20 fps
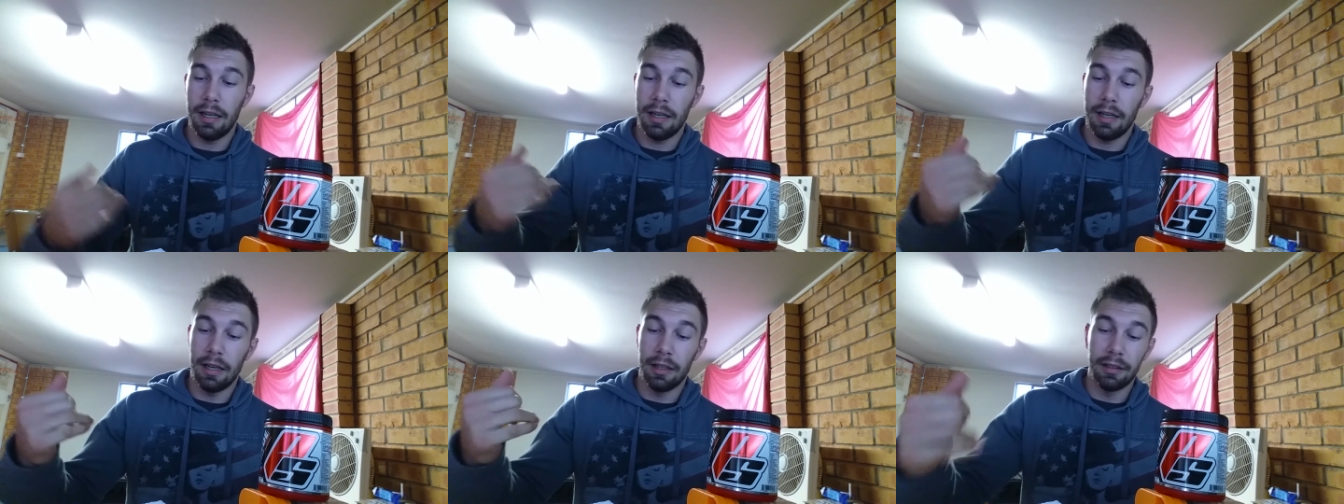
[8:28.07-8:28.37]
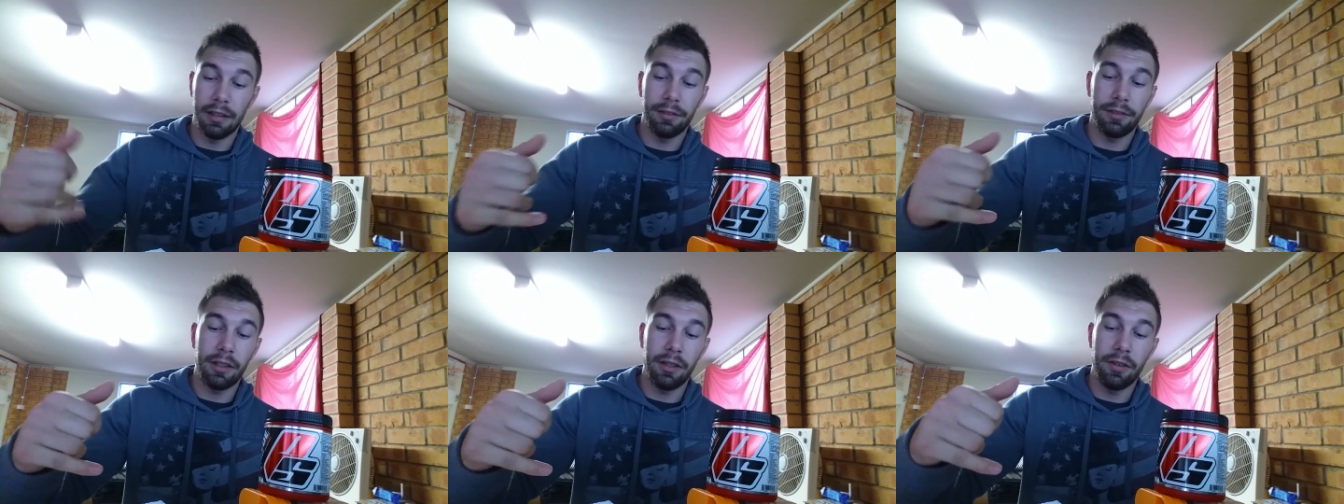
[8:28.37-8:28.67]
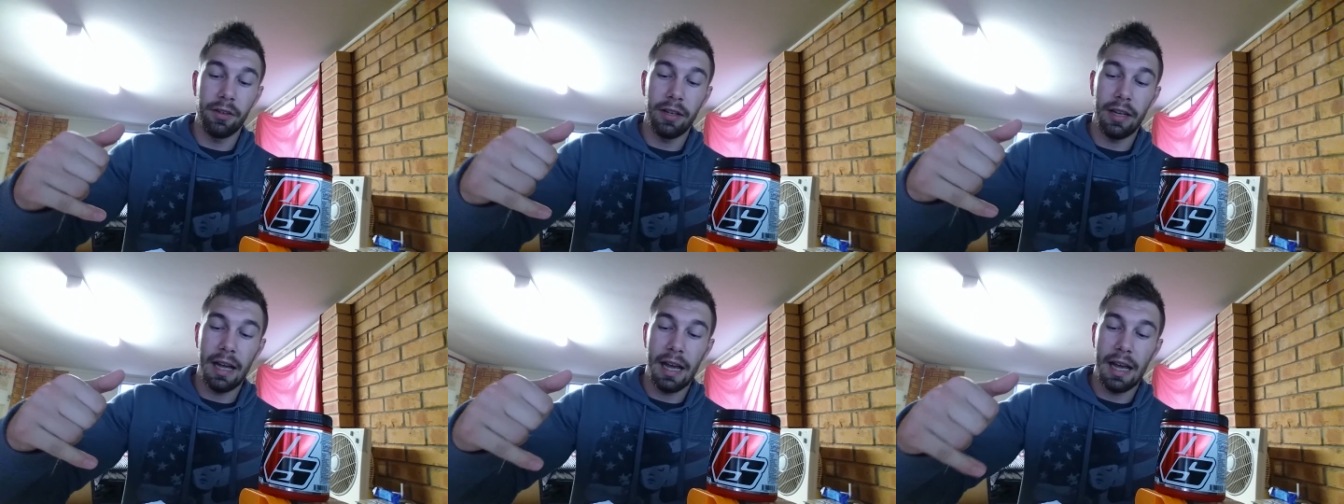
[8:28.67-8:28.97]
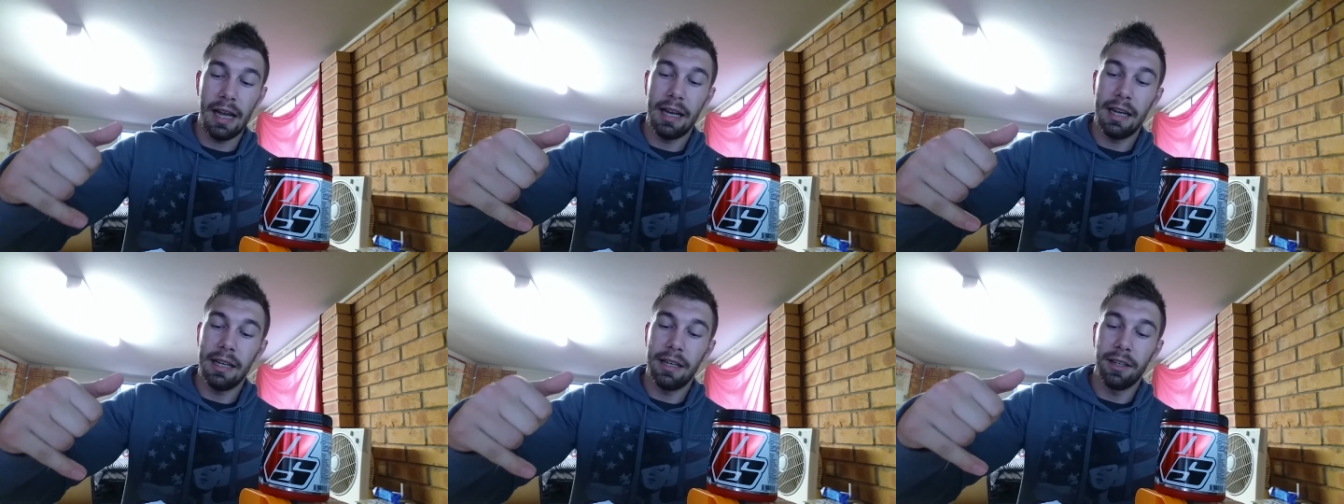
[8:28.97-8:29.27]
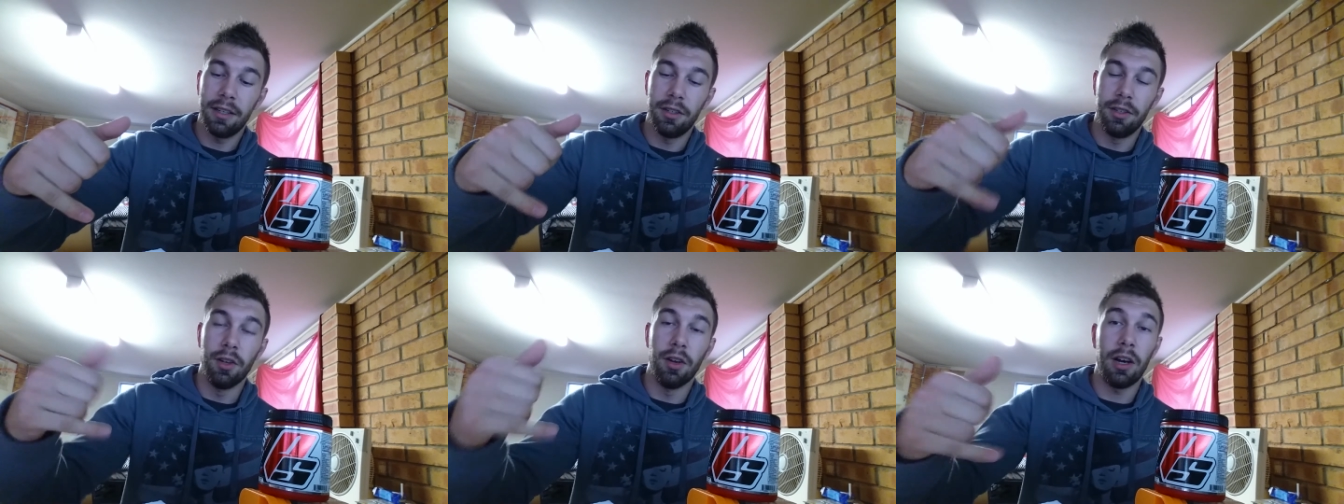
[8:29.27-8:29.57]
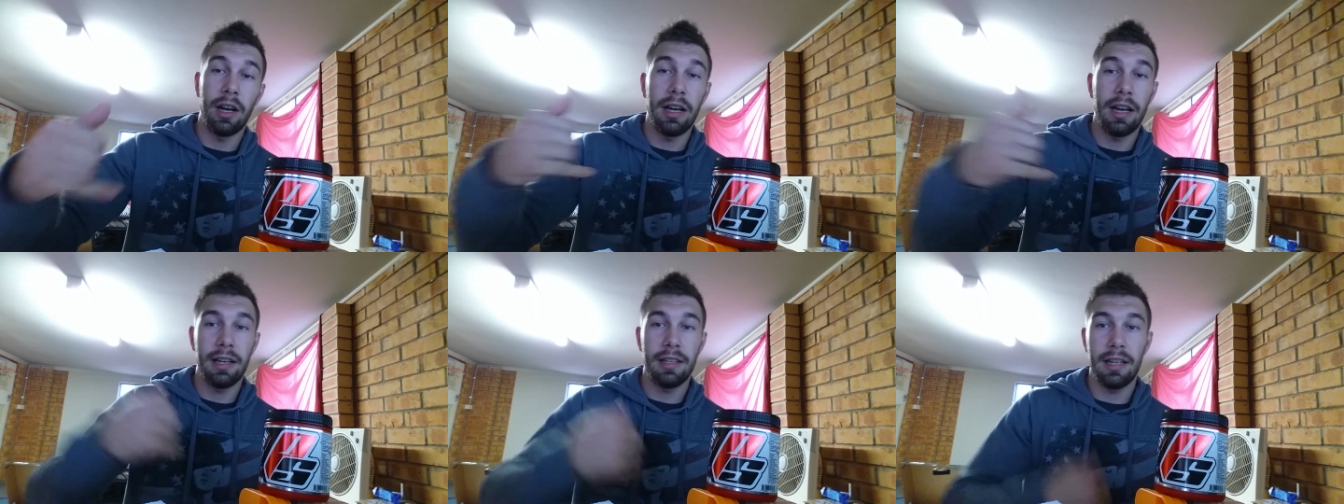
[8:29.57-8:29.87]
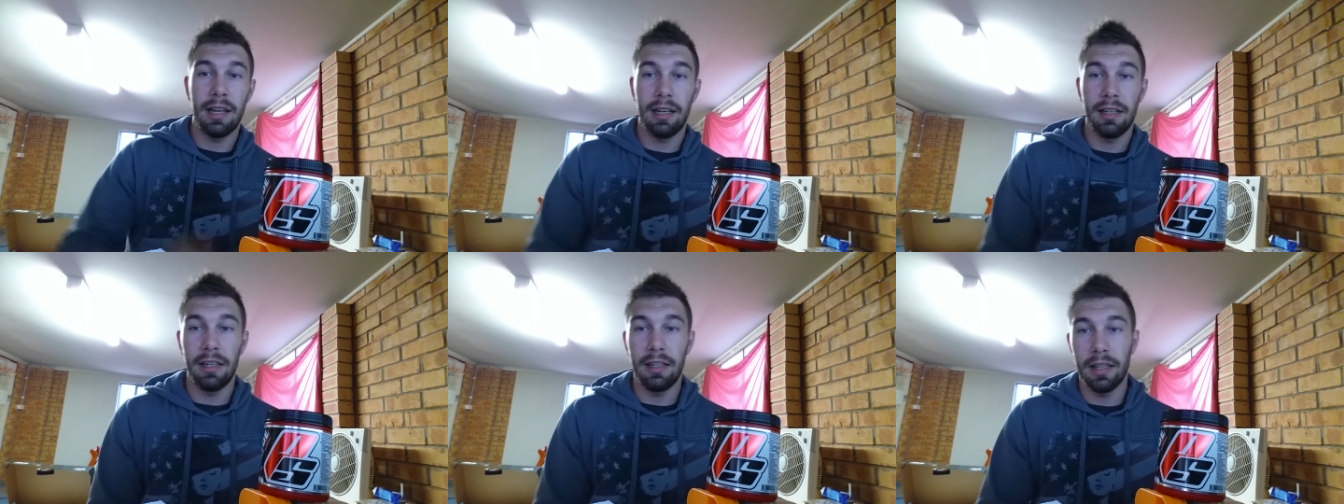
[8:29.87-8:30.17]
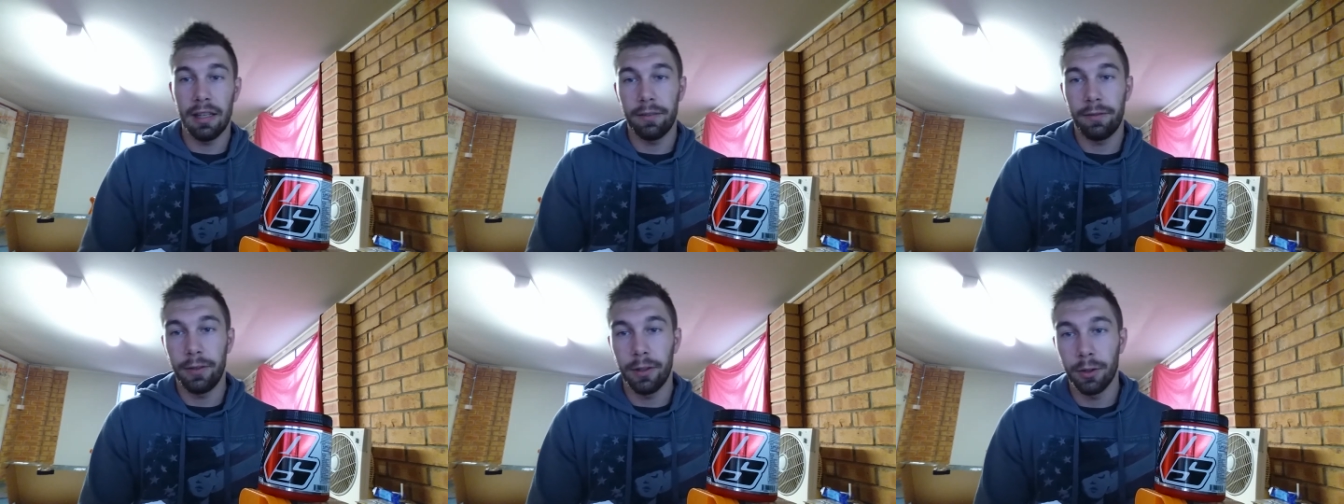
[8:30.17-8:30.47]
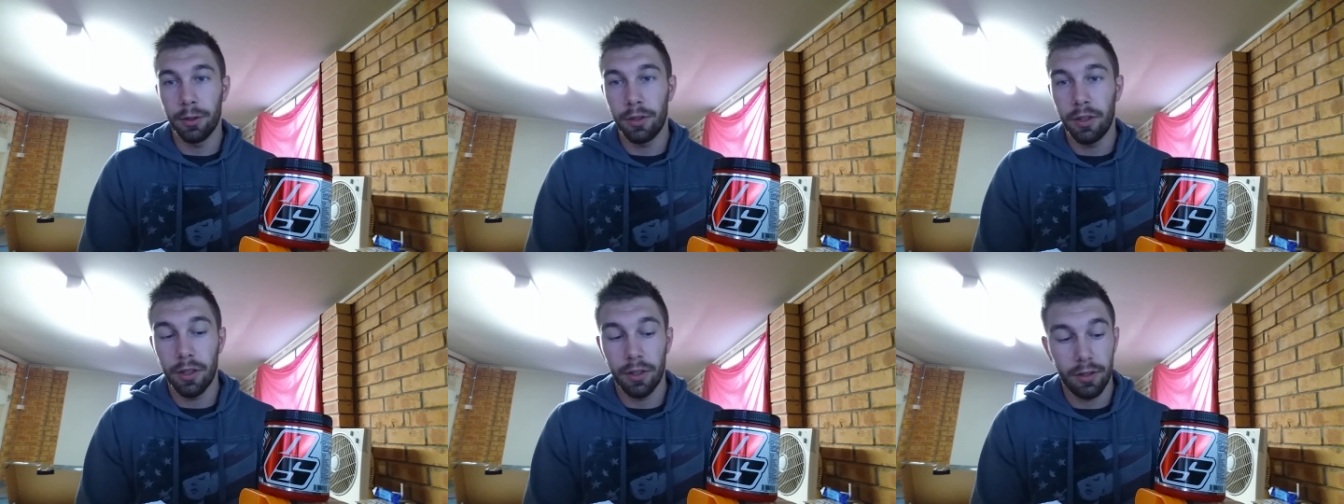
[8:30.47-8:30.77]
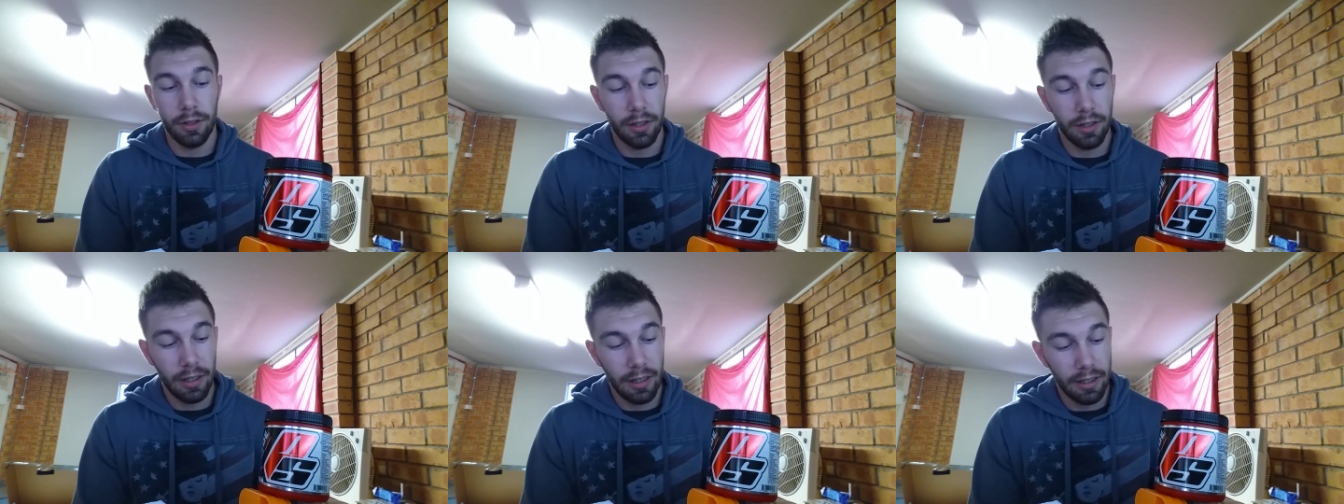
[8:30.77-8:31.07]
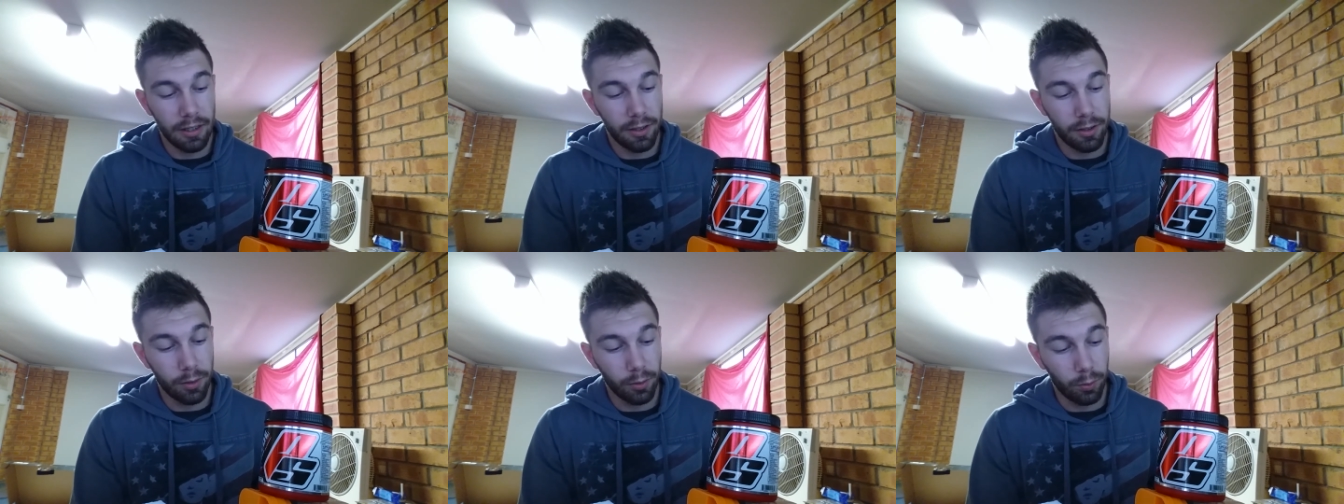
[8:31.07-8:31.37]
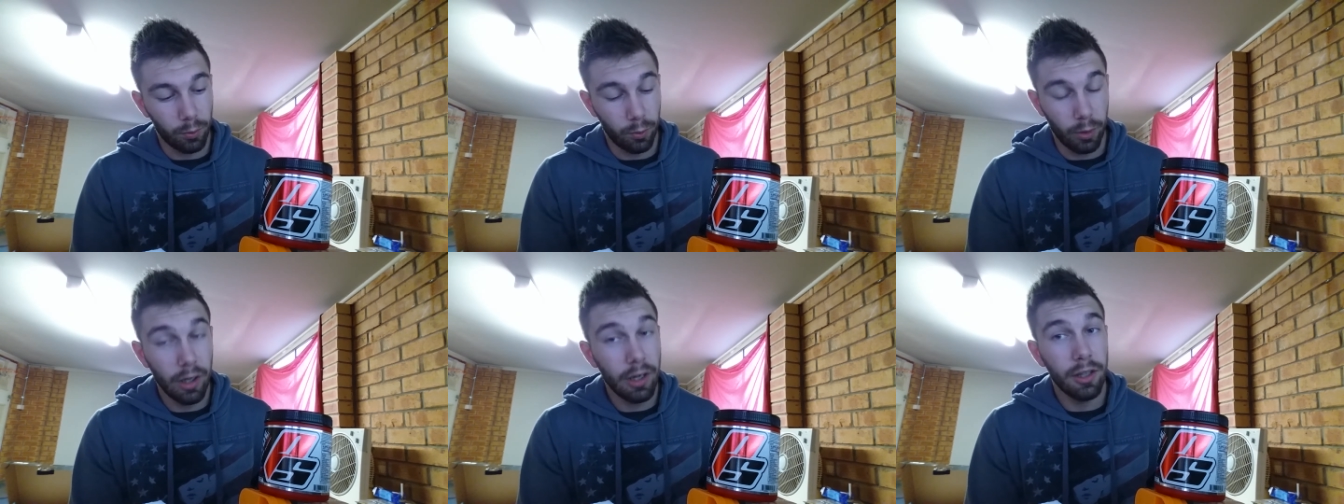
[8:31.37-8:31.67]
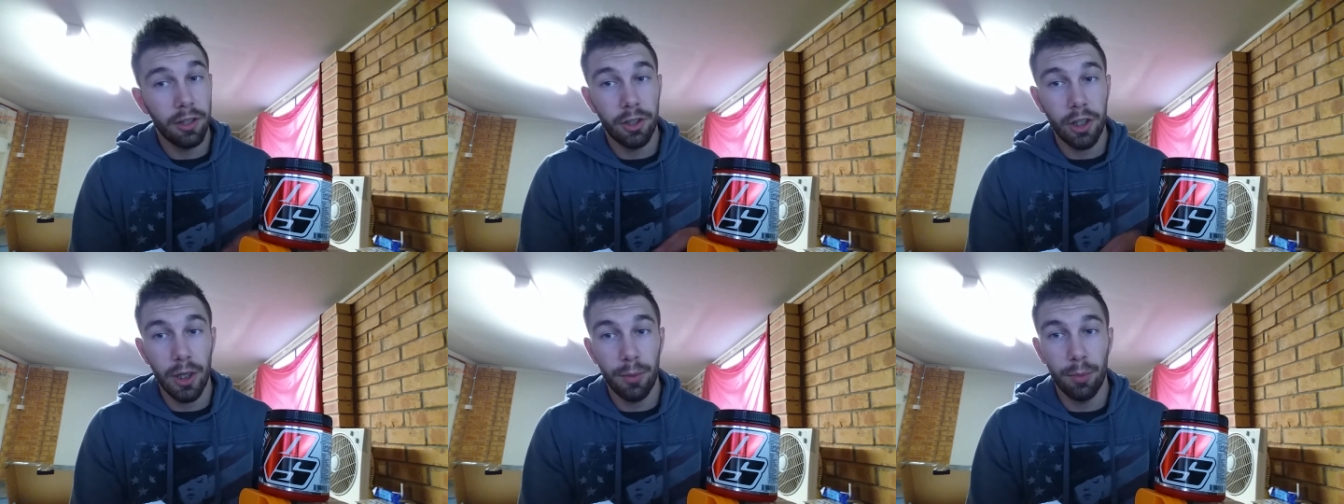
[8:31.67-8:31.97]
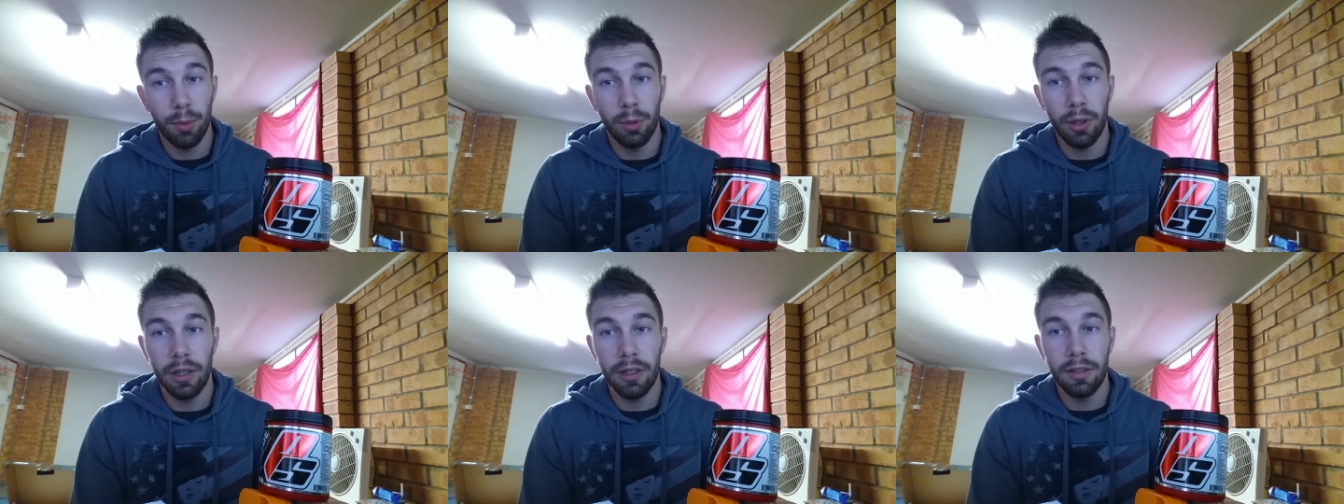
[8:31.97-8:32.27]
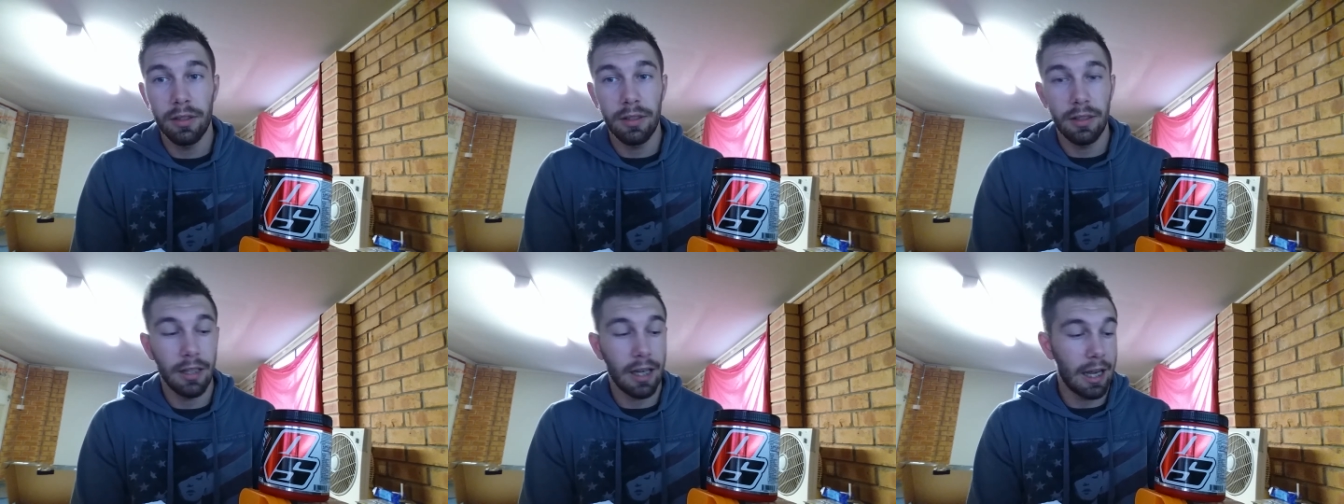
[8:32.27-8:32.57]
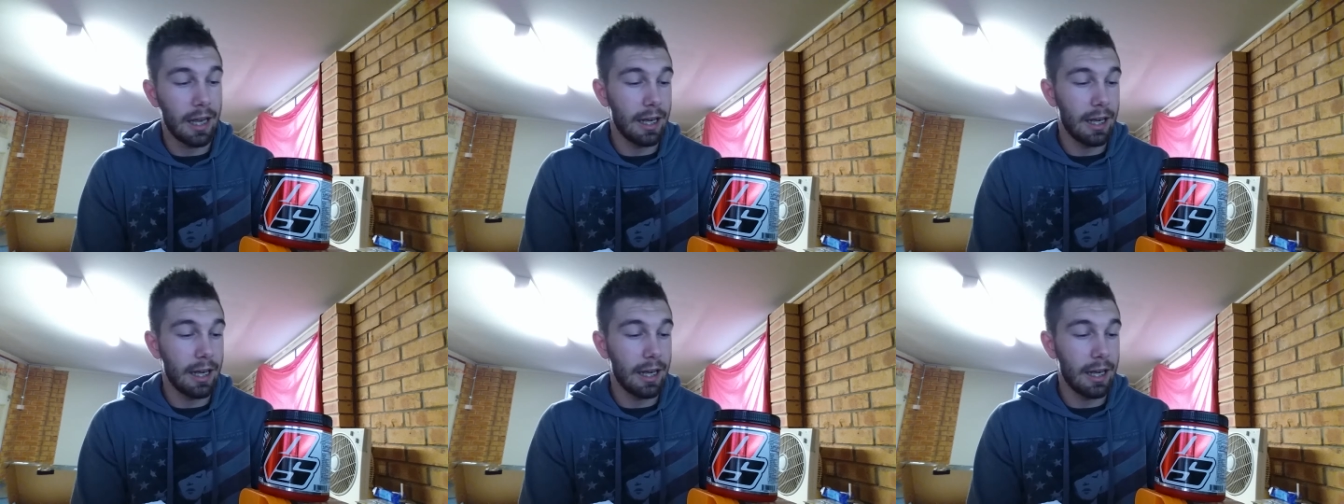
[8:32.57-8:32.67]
I'm going to have to give it a 9 out of 10 in that field, because it is one of the cheaper ones,